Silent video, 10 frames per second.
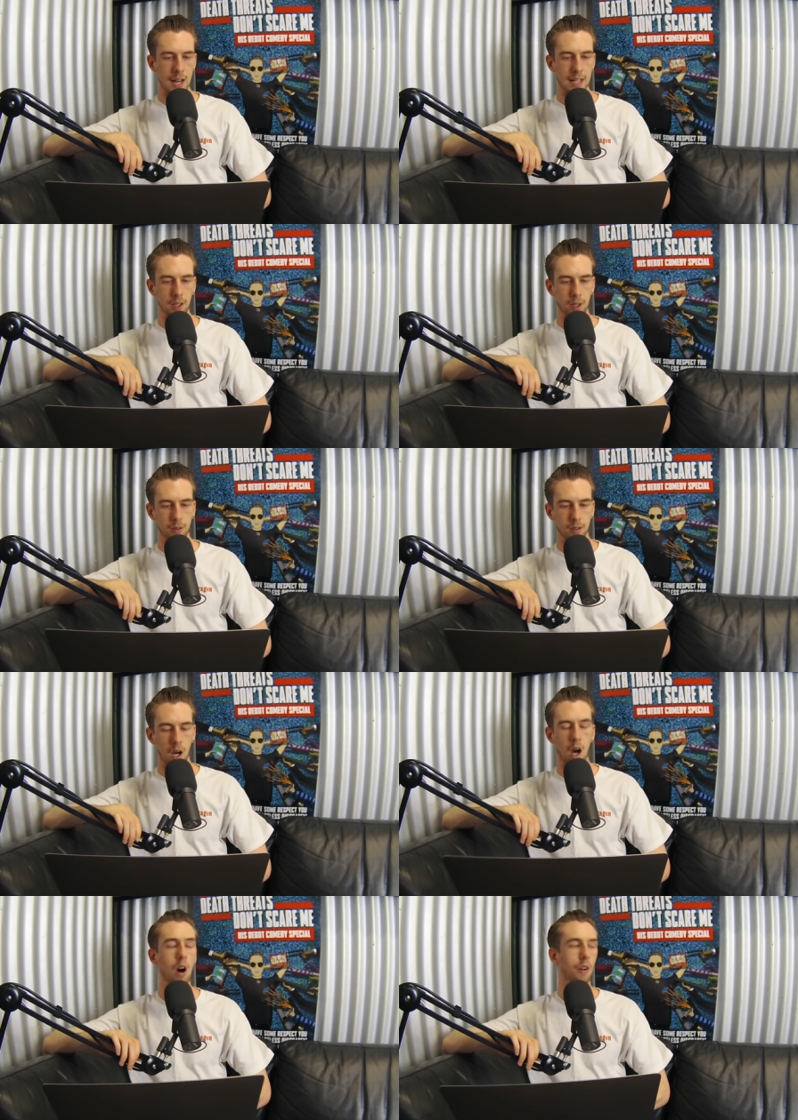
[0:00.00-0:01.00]
hey, Lew.
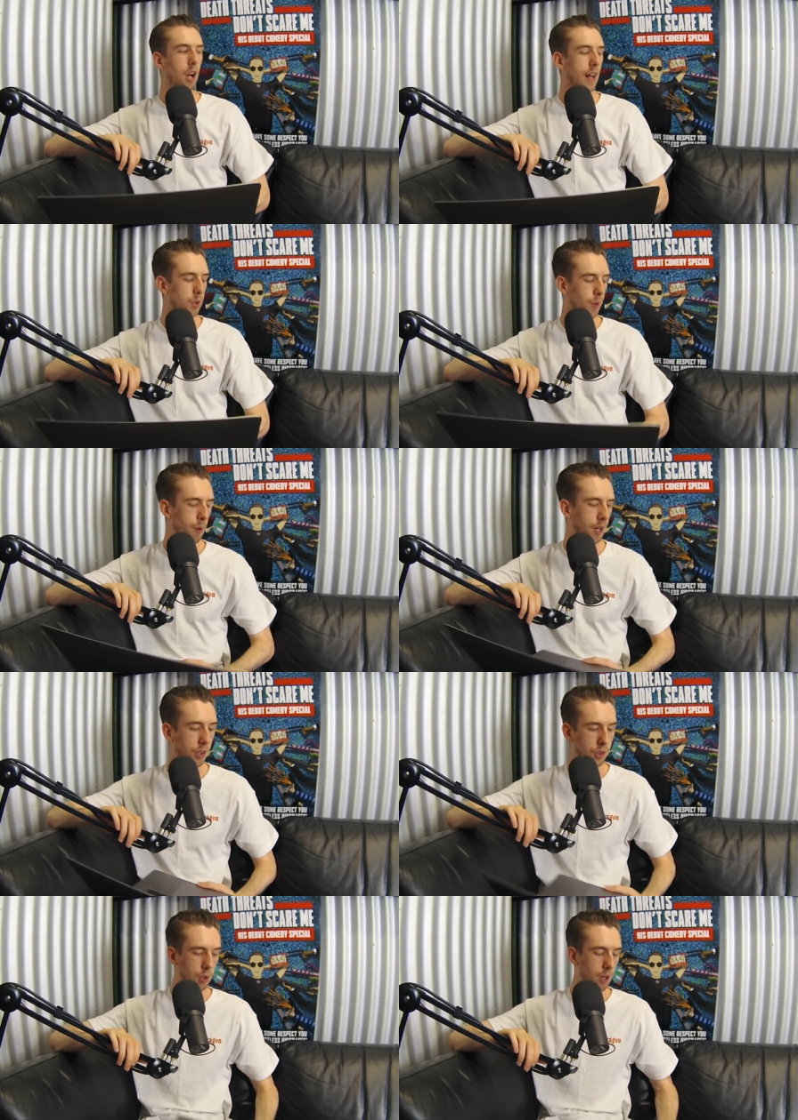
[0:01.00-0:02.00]
Oh no, that's what I wanted
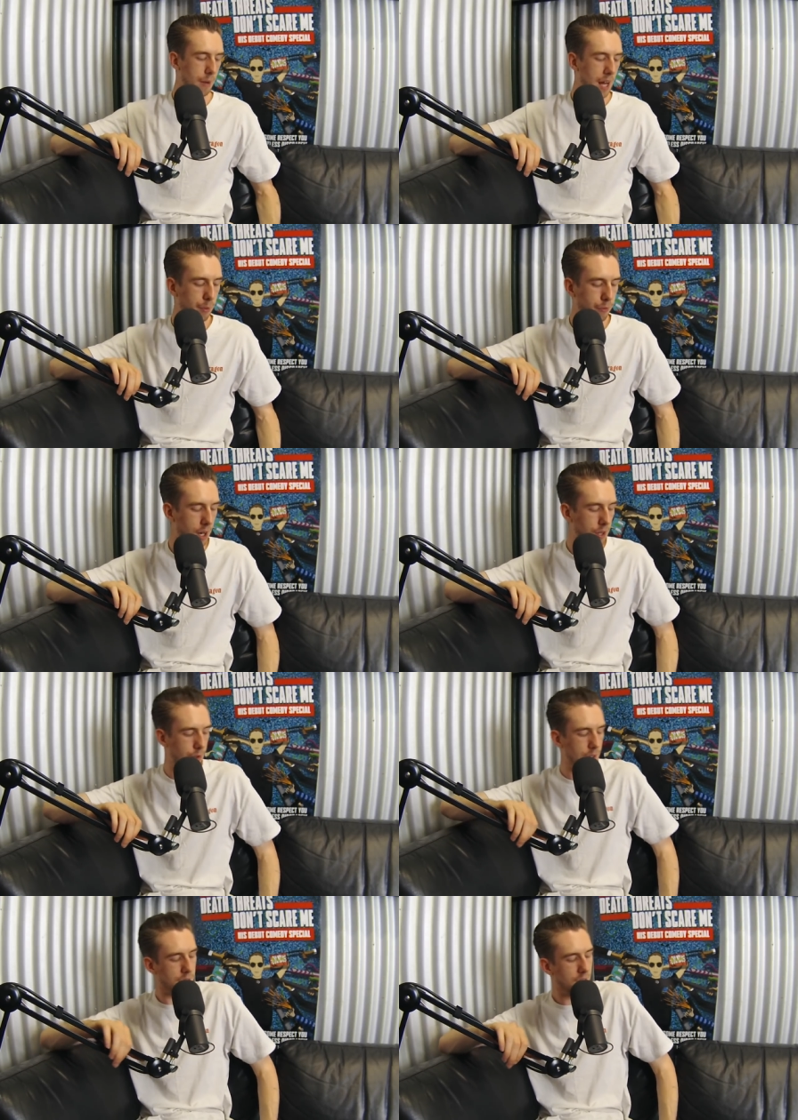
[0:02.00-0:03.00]
to talk about before I
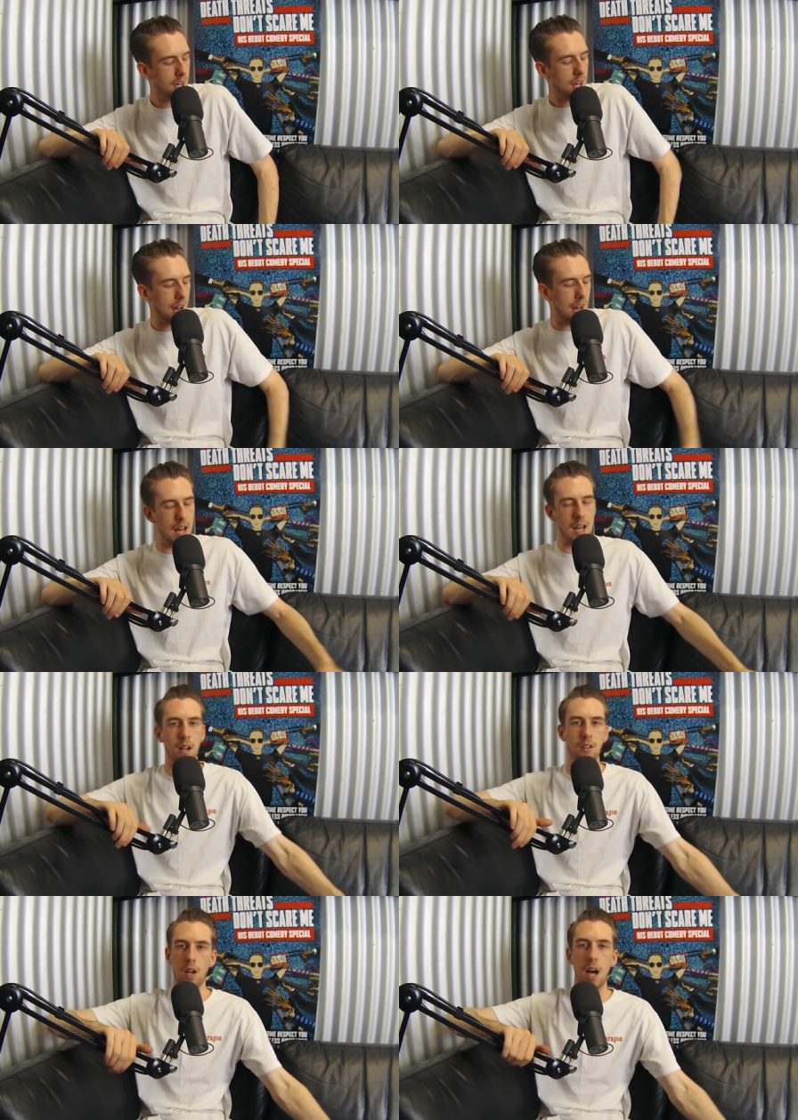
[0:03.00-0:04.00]
do this. Uh,
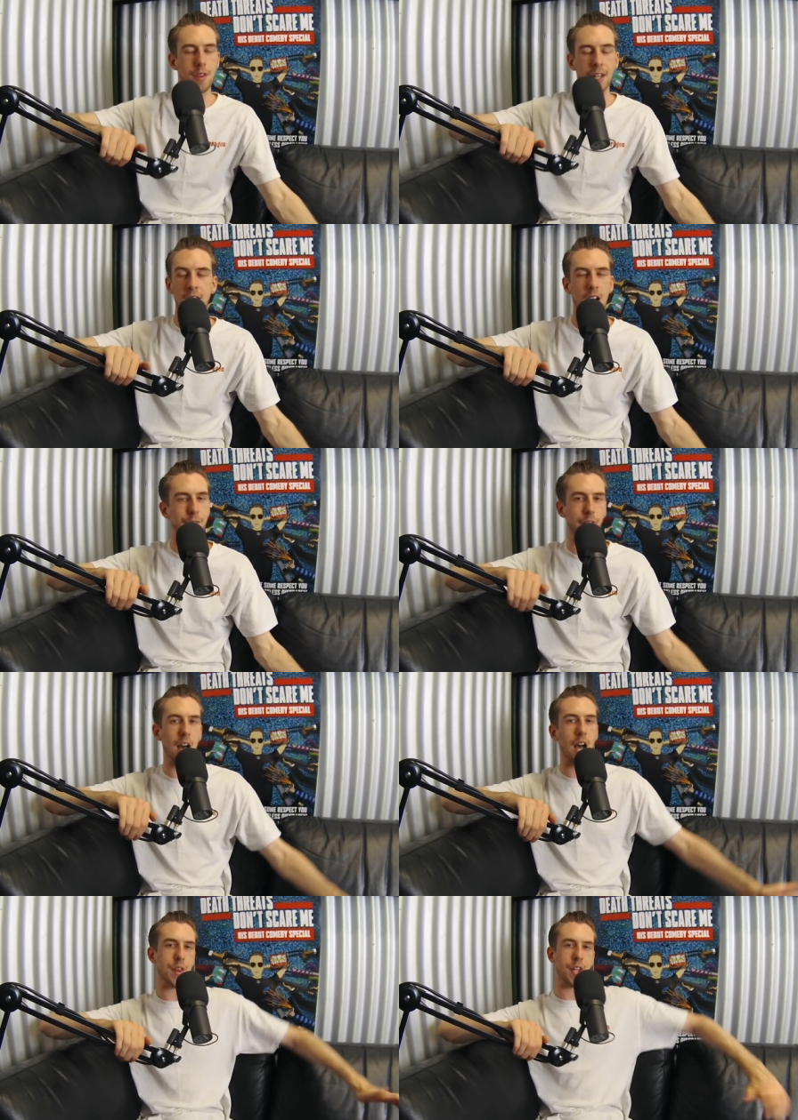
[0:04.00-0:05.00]
I think I've
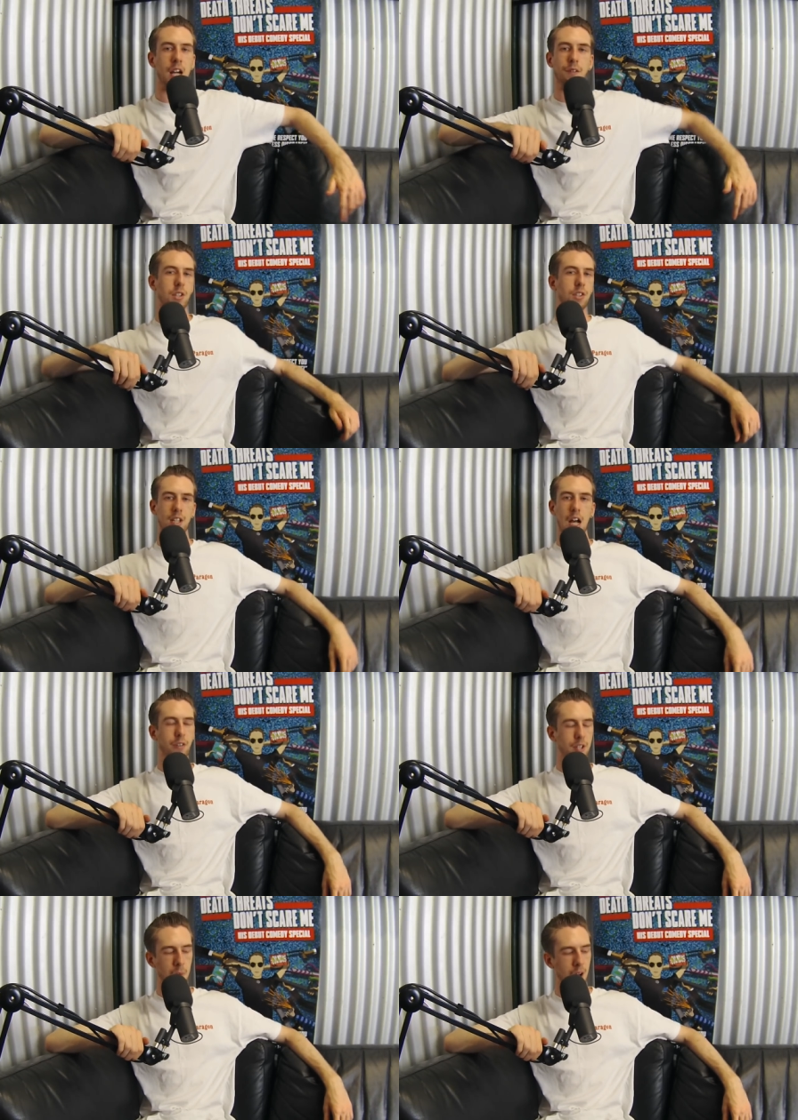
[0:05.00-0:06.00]
uh, I think I've
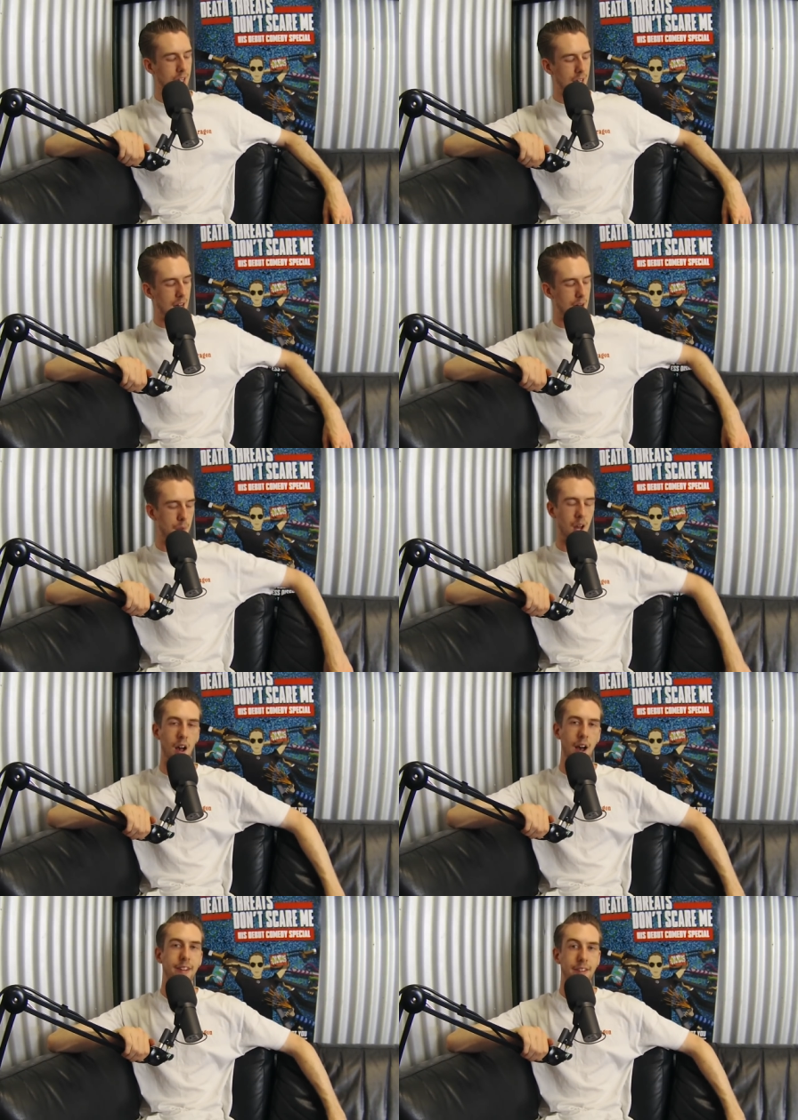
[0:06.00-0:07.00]
discovered my uh, my
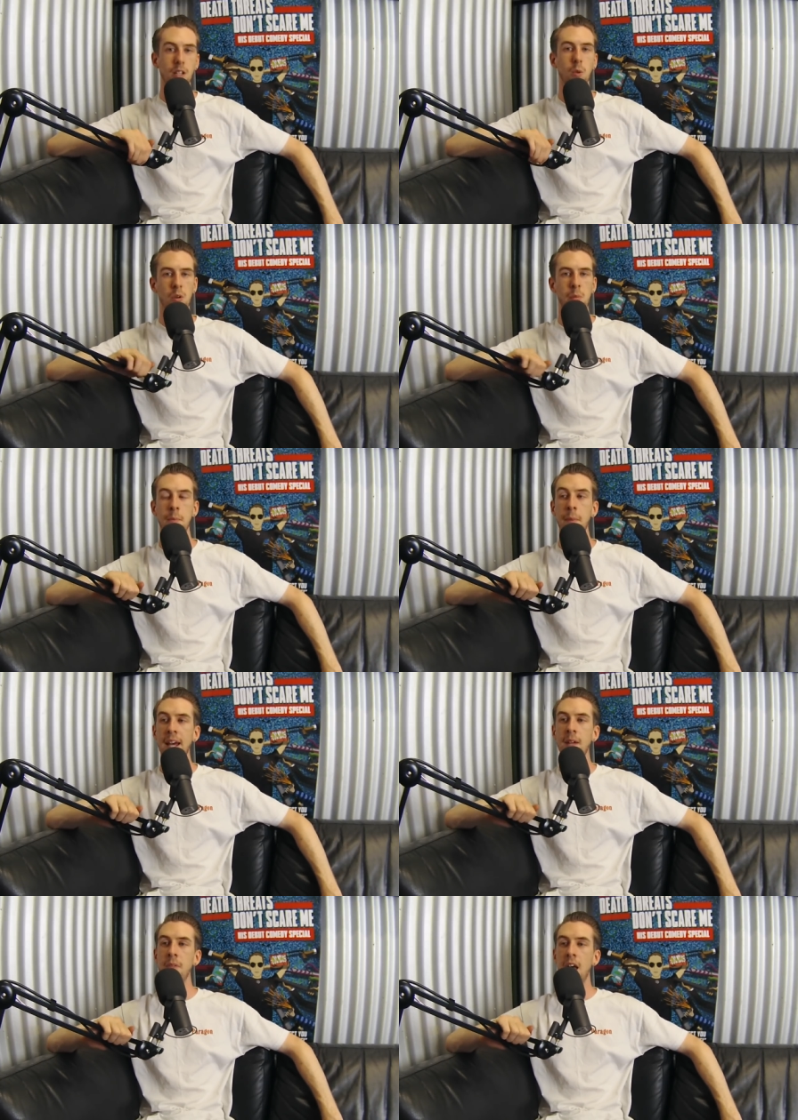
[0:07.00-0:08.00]
ideal woman,
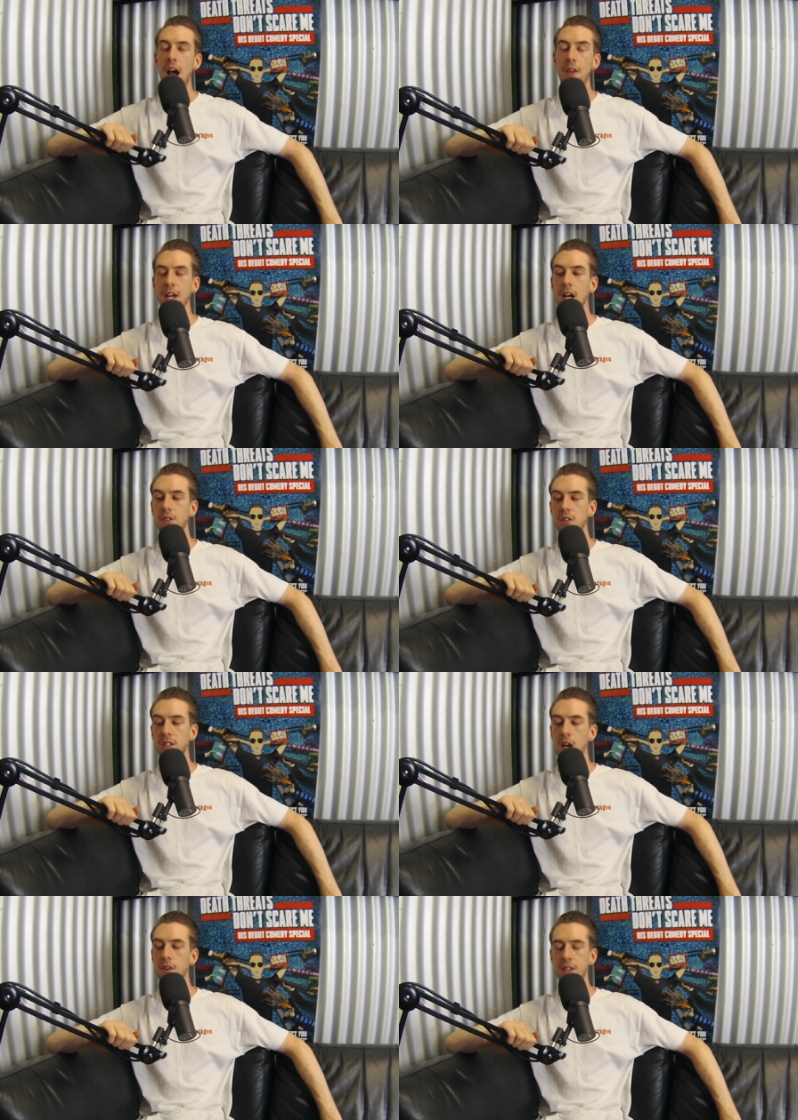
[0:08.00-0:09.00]
man. I think I've
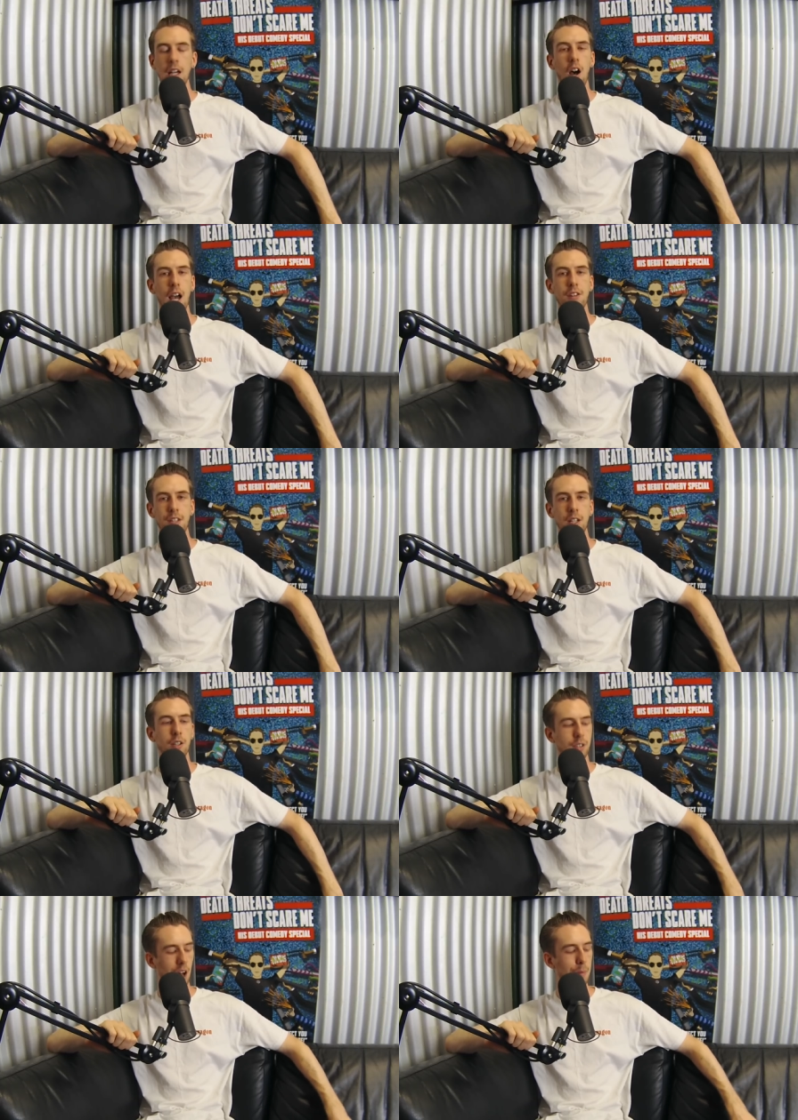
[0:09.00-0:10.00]
discovered the ideal
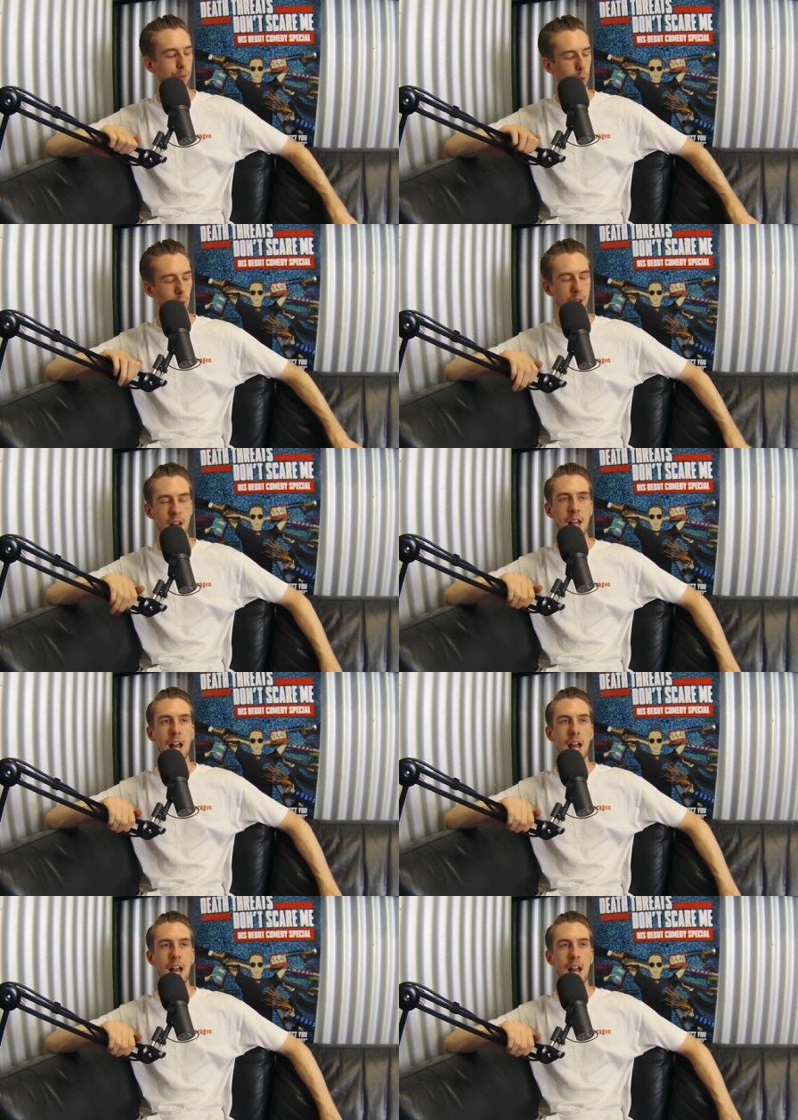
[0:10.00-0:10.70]
type of woman.